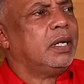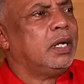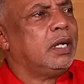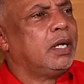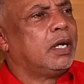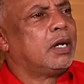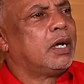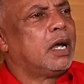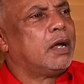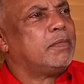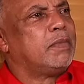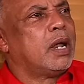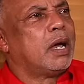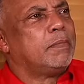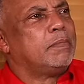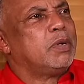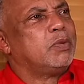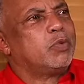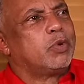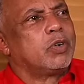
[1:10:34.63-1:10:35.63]
Yeah. You know, I
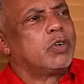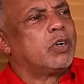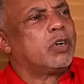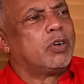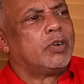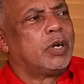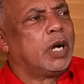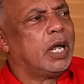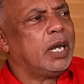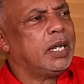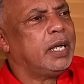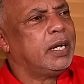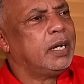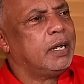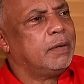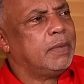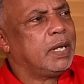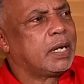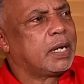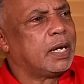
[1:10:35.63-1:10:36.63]
mean, wouldn't go down that lane
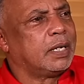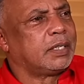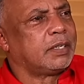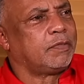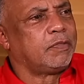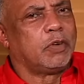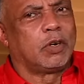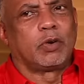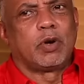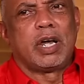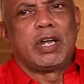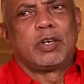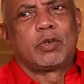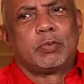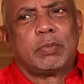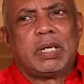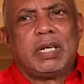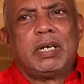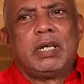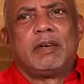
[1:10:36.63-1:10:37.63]
there, because if you're going
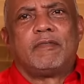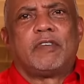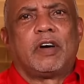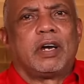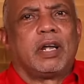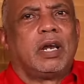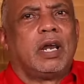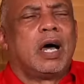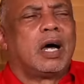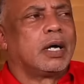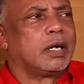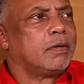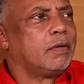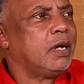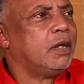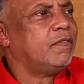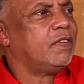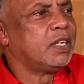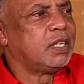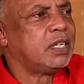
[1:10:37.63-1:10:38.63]
to be in it for the
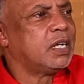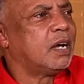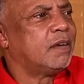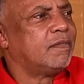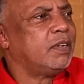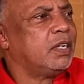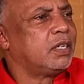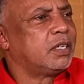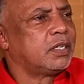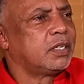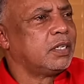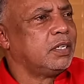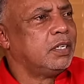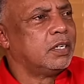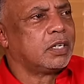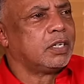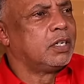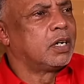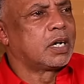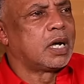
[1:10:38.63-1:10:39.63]
longevity of it,
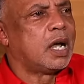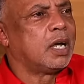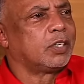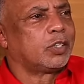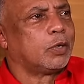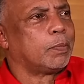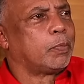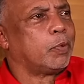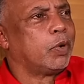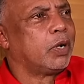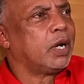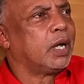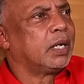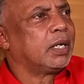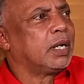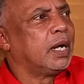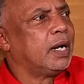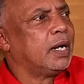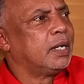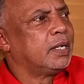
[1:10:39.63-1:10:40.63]
you can't support
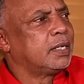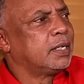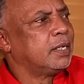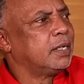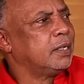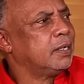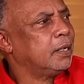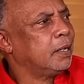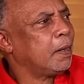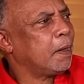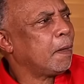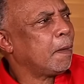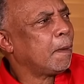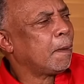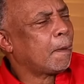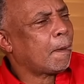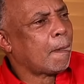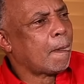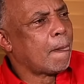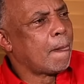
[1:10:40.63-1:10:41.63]
that kind of thing. That's not wise.
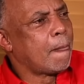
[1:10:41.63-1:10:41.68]
And I